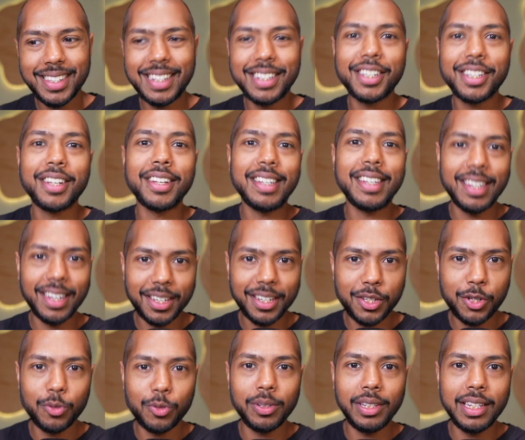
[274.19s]
It's
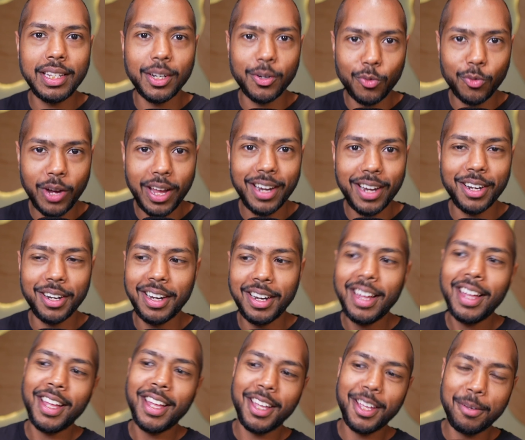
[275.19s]
contextually aware
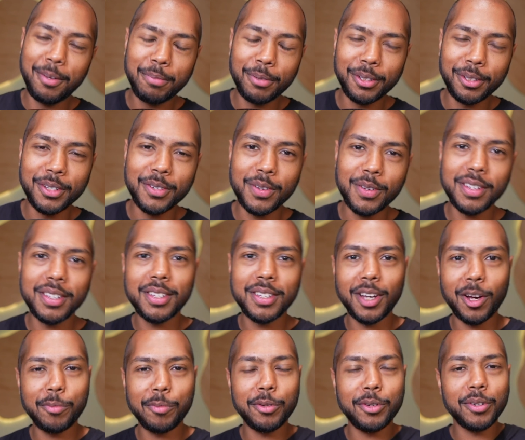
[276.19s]
input tokens
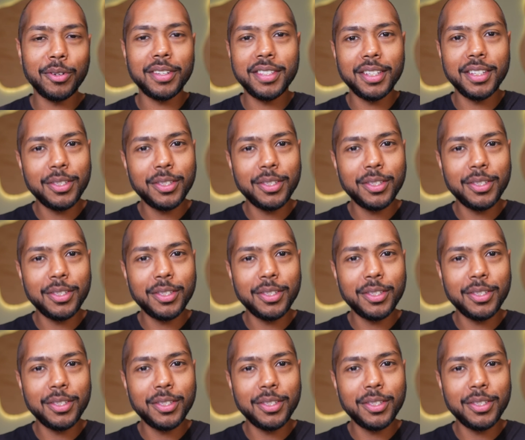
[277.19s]
to output tokens.